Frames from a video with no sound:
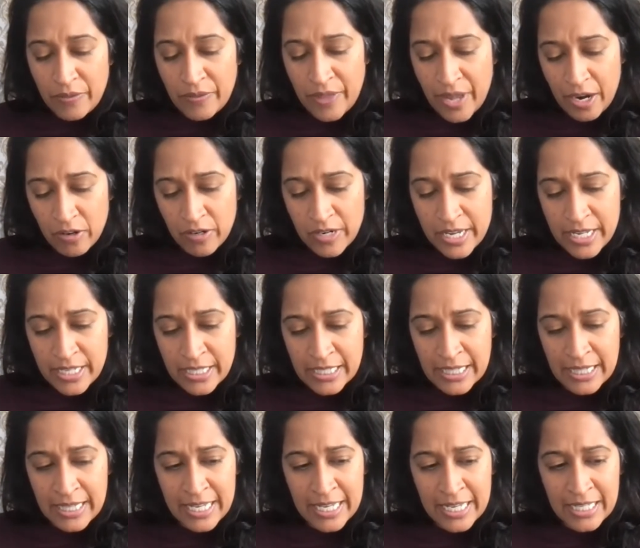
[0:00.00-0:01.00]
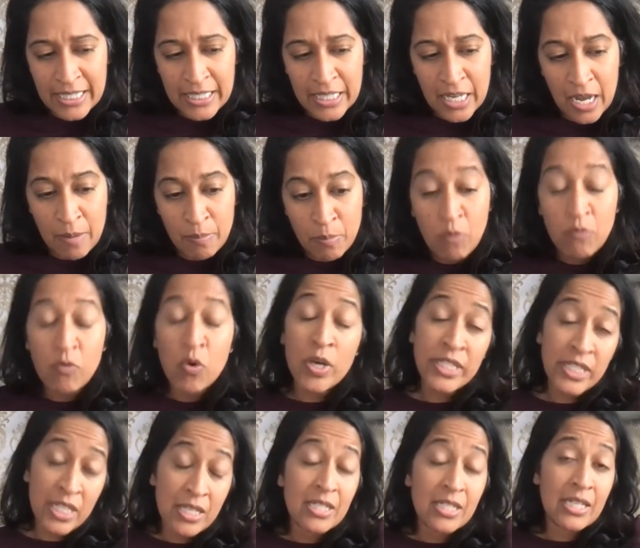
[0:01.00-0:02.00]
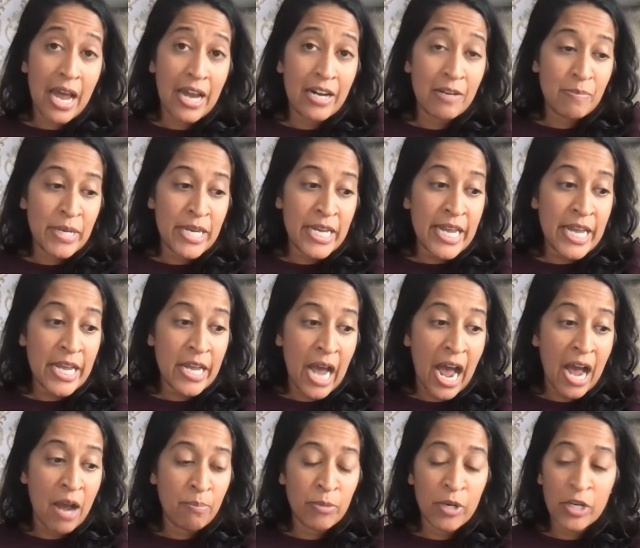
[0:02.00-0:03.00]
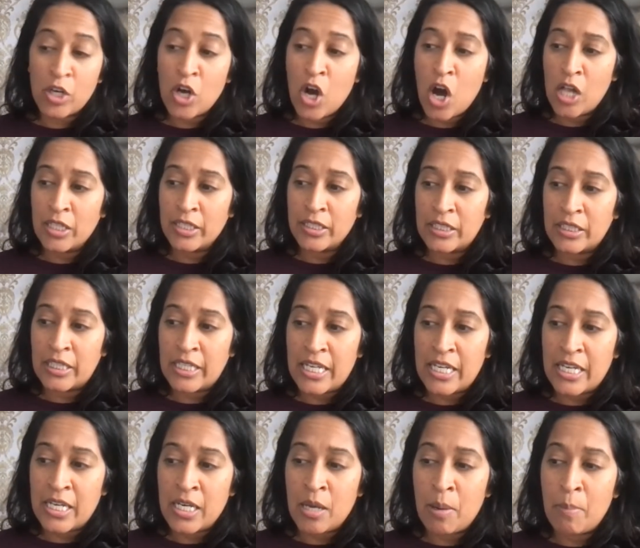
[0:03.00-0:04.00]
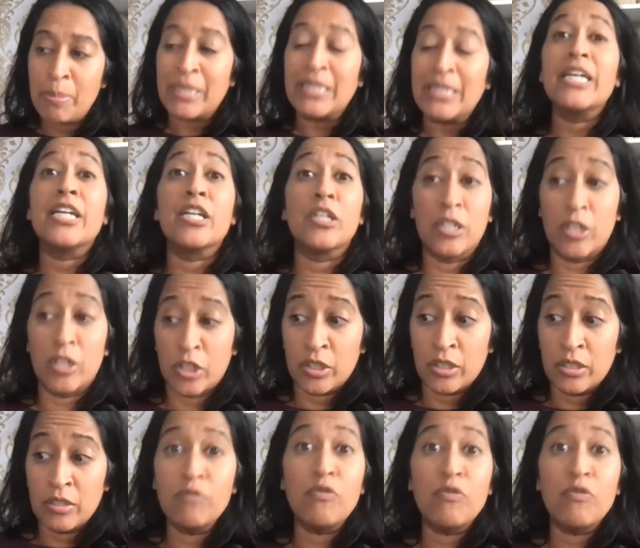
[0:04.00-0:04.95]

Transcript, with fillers: there is this um, voice inside of me i'm going to call it the belittler